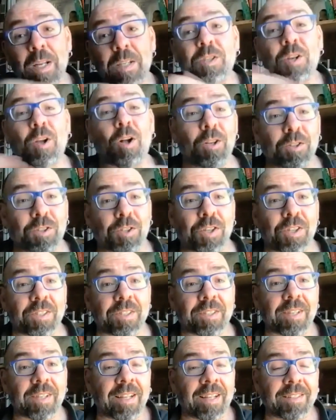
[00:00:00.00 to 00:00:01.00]

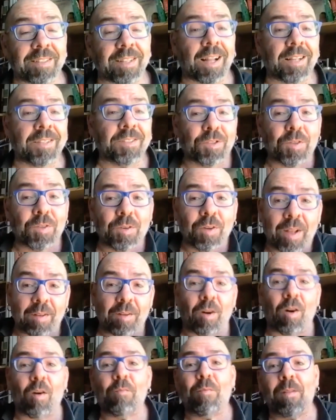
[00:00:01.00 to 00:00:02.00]
cultures and to
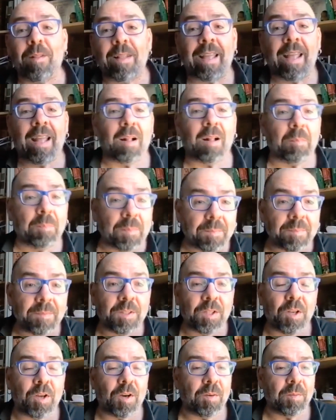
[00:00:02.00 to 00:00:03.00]
hopefully help,
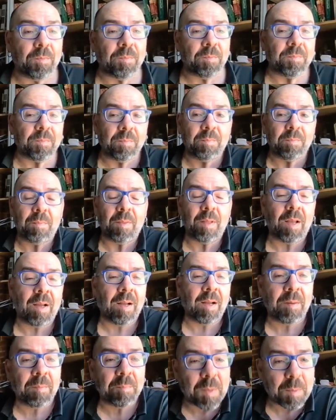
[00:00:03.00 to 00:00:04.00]

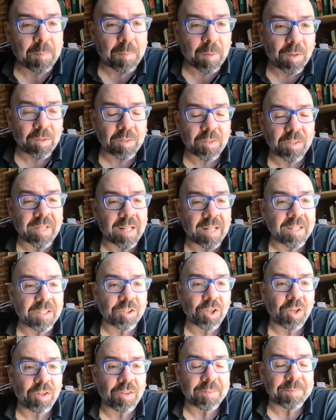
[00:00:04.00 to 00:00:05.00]
people understand
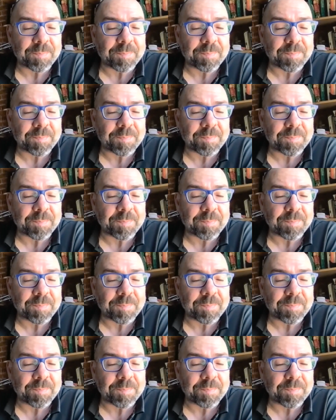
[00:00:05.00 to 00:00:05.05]
each other.